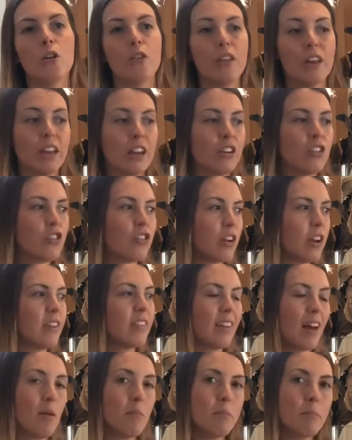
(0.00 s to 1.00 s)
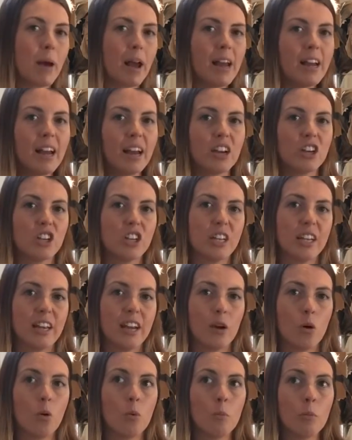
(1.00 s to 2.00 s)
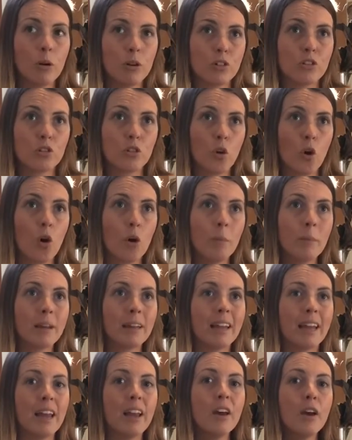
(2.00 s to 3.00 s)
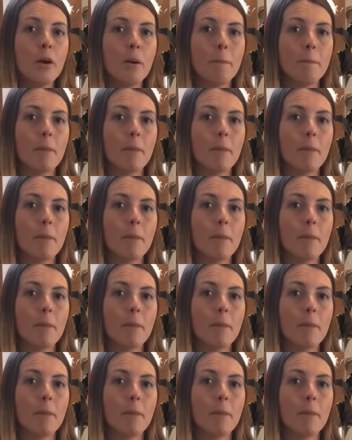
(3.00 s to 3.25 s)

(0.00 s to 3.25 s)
the injuries that may actually, or most commonly,